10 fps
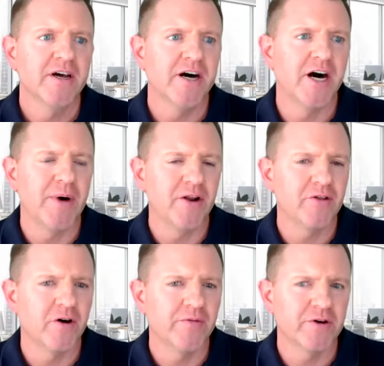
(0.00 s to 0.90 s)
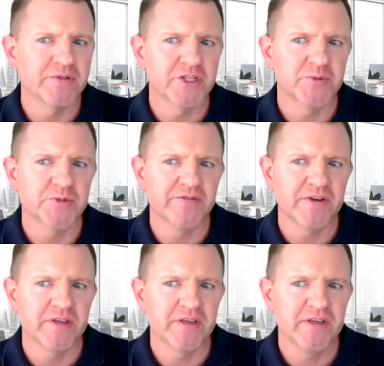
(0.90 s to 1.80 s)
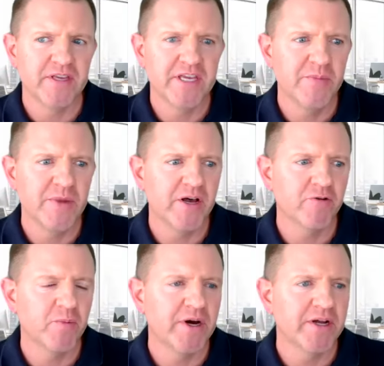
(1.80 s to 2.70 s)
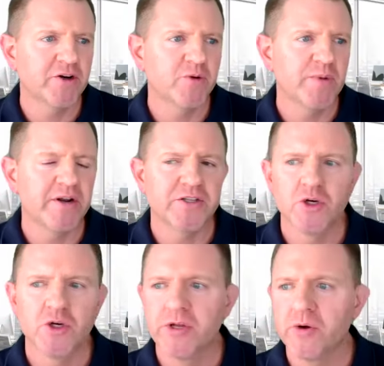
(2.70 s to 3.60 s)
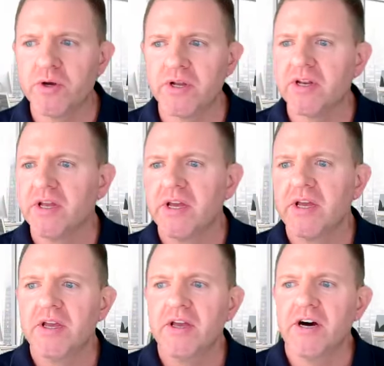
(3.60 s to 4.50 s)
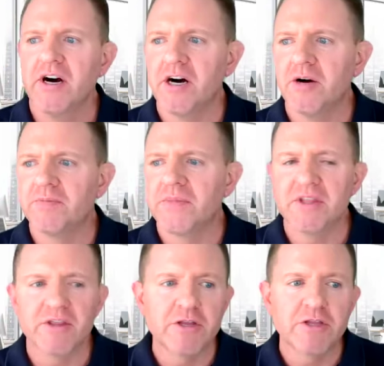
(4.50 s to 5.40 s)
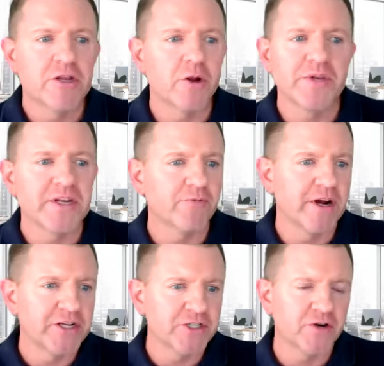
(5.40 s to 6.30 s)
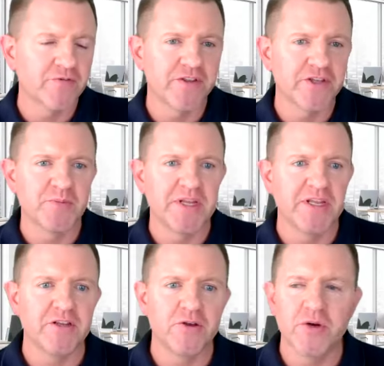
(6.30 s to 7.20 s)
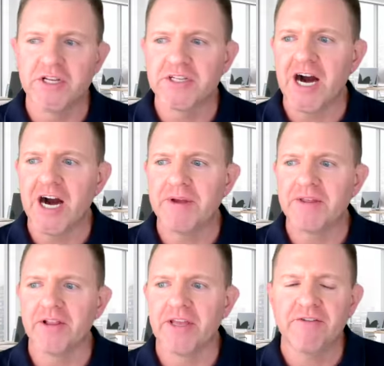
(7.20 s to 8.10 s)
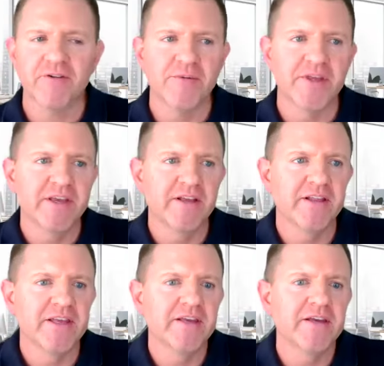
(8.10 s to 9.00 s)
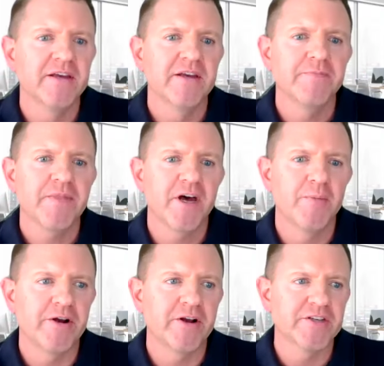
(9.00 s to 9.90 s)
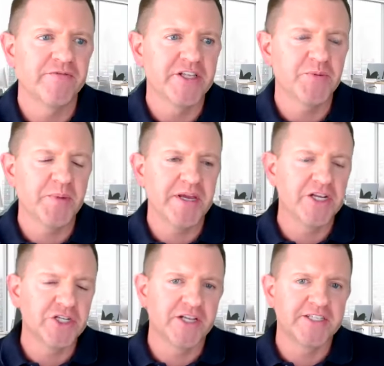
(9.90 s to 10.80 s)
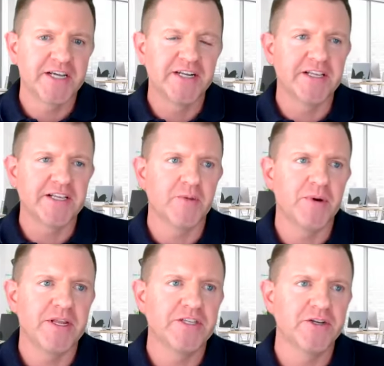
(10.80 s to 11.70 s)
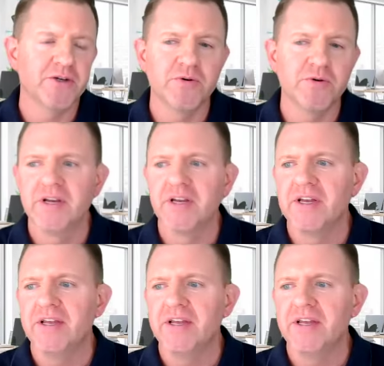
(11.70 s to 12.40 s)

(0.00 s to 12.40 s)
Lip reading: I don't know if there was a specific email reminder about it too, but you can, you don't need to register for this meeting. You can just copy the link from the Healy Americas events page and send it to somebody too.